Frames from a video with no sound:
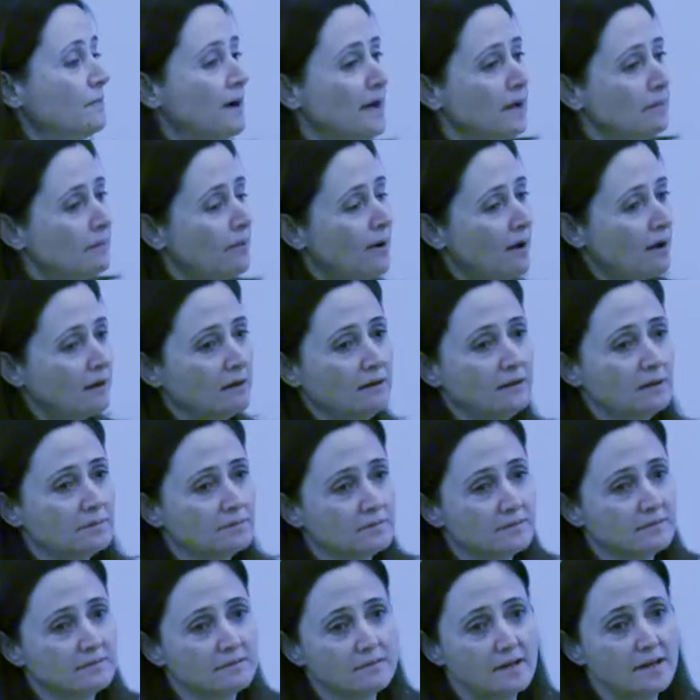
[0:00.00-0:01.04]
my
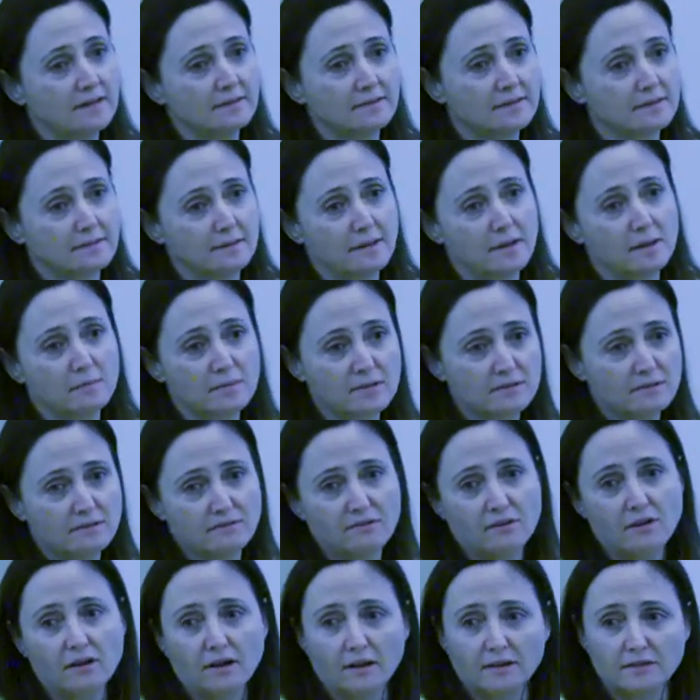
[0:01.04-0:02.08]
apocalypse is not the same as
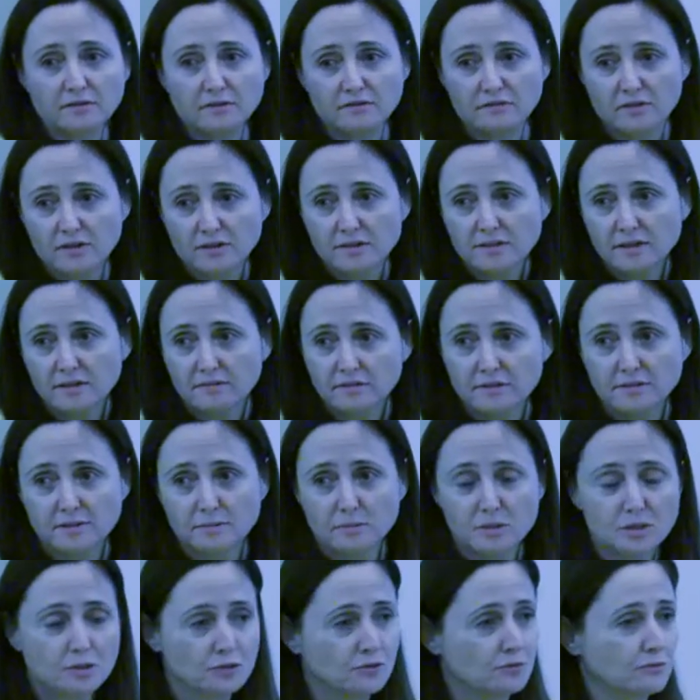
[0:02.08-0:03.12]
Yvonne's. Yvonne's having some
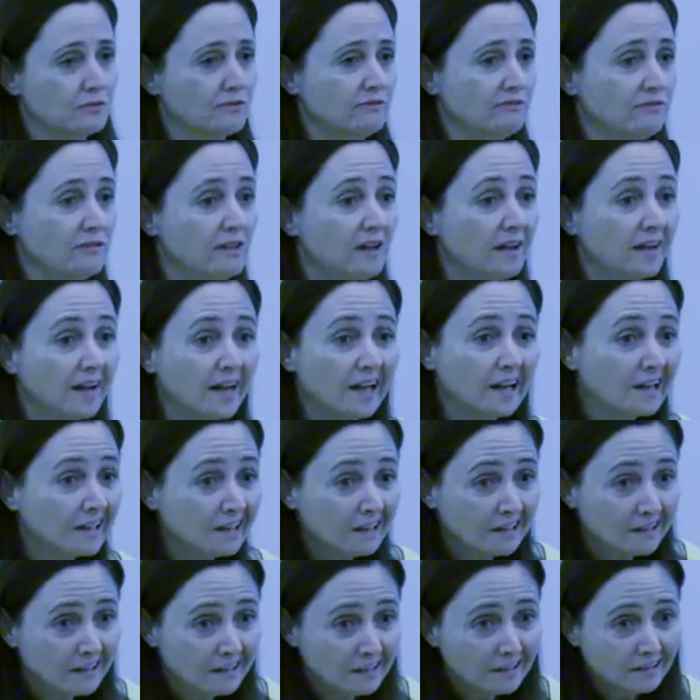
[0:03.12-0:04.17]
issues with flooding,
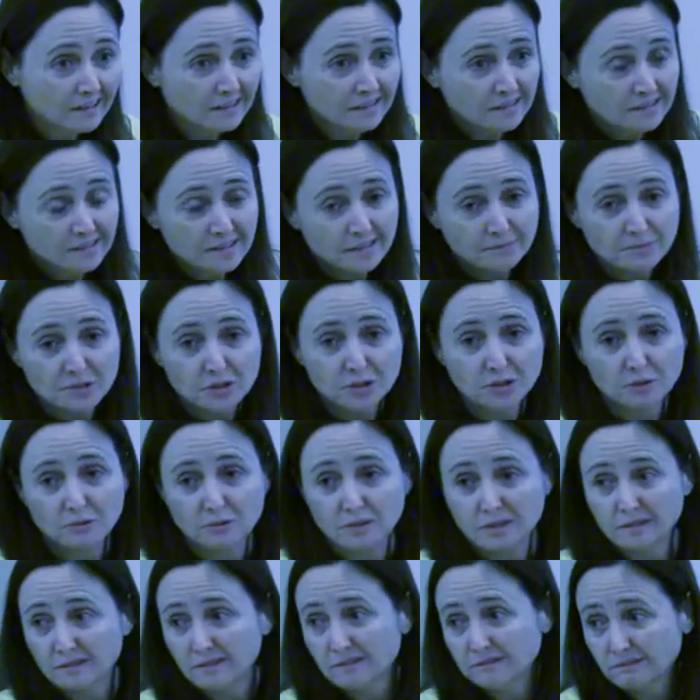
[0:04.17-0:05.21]
which I'm sure
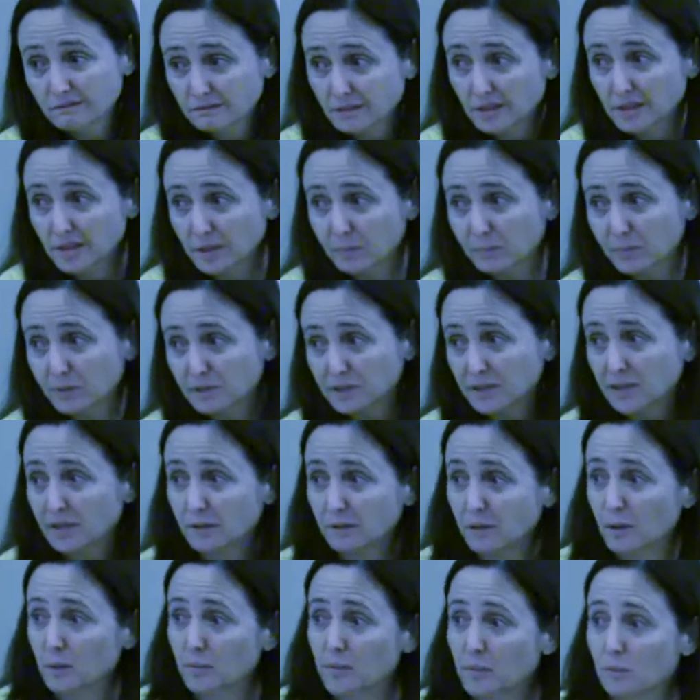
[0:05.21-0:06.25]
we would really appreciate a
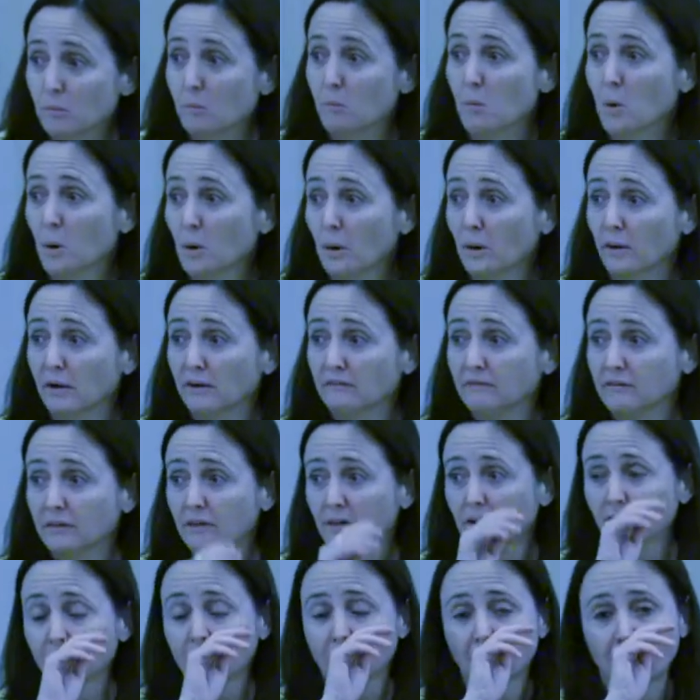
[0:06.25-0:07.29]
little bit more of
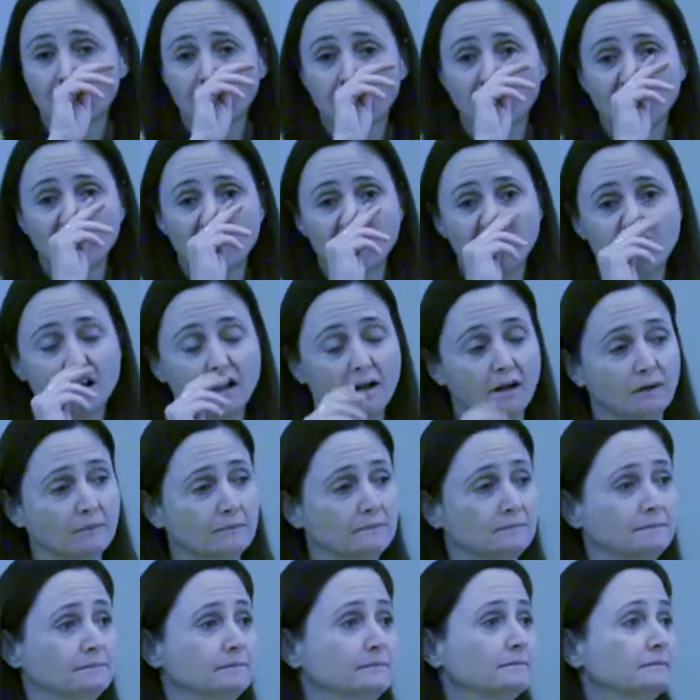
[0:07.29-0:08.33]
here.
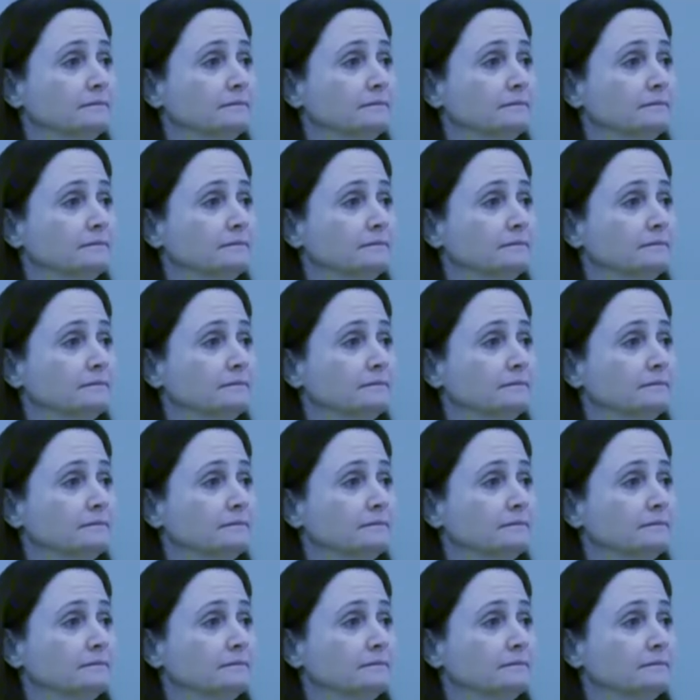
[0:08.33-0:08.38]
So